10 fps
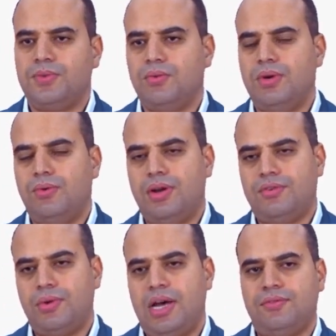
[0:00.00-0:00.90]
wherever
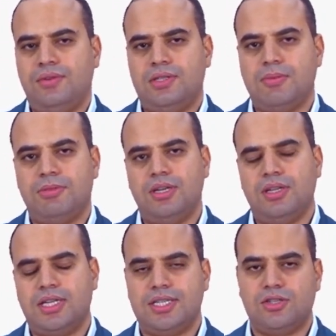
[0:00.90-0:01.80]
we have something
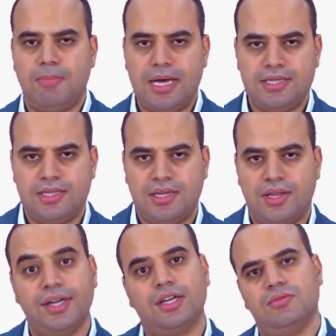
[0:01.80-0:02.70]
that has a mass, and
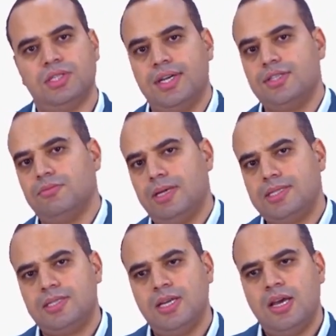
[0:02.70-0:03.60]
the aircraft here has a
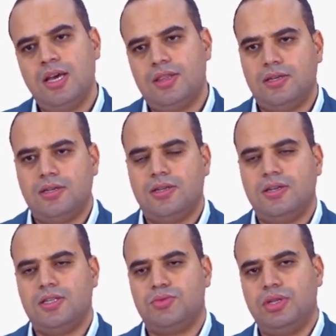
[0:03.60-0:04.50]
mass, then
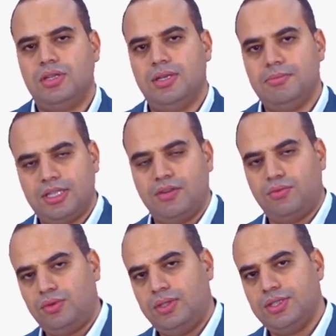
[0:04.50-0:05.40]
it will immediately
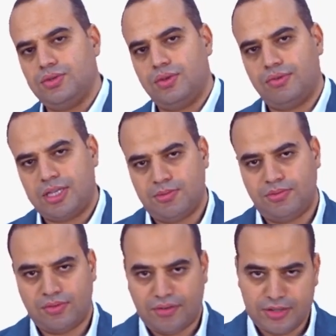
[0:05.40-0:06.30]
fall into the grasp
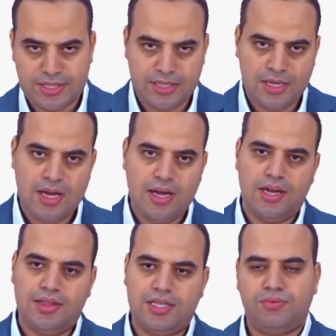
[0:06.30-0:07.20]
of gravity.
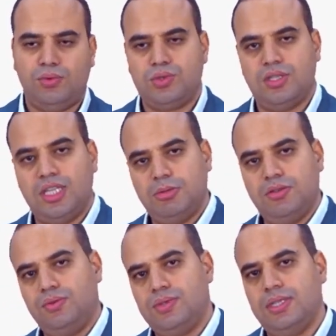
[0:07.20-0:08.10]
And this force, the W
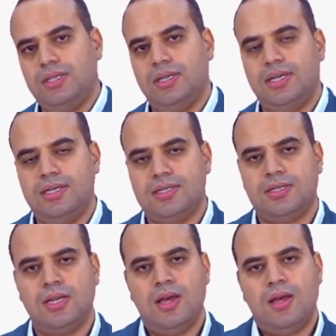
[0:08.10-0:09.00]
force here, is
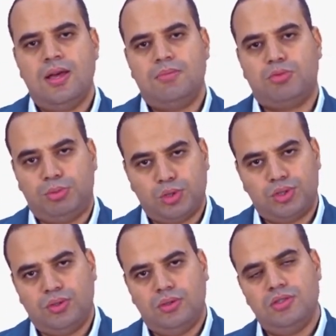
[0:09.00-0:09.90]

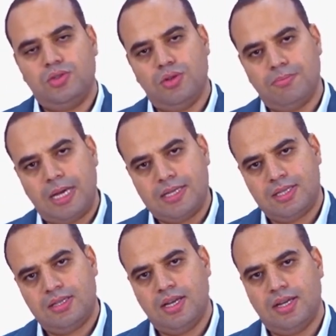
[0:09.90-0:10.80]
proportional to the
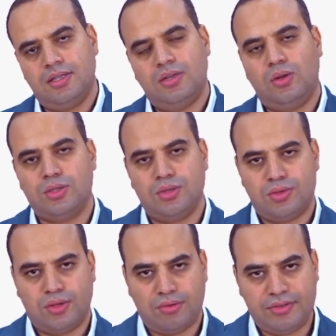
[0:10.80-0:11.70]
mass and also to
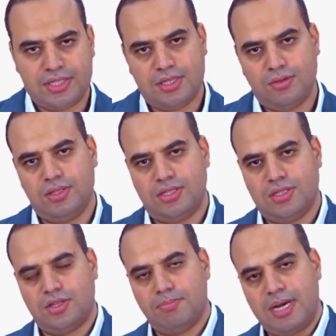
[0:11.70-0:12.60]
the gravity. So it
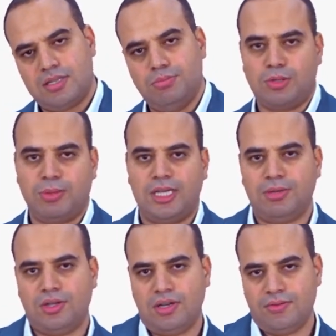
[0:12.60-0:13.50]
is the mass multiplied
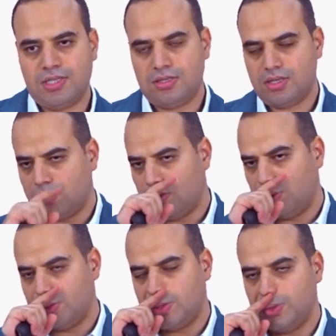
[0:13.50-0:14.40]
by the gravity. So it's
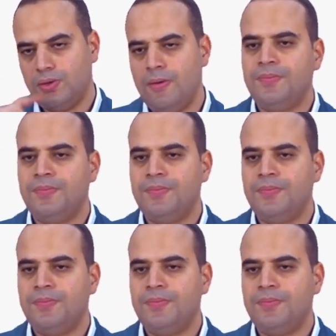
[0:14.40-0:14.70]
according to